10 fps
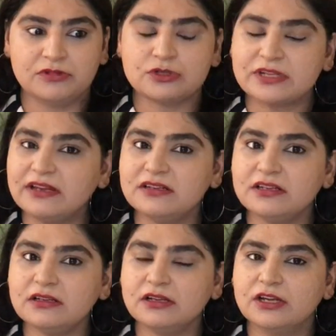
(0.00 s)

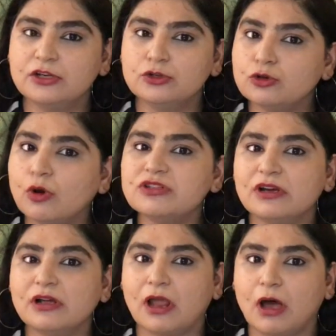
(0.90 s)
society do not
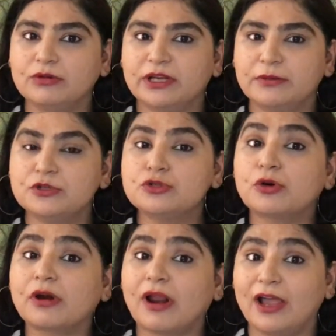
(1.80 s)
allow them to
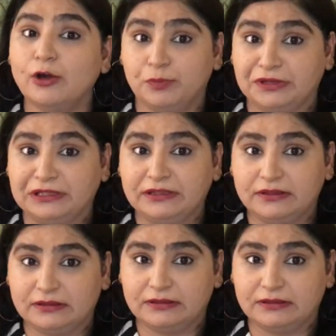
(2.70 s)
cry openly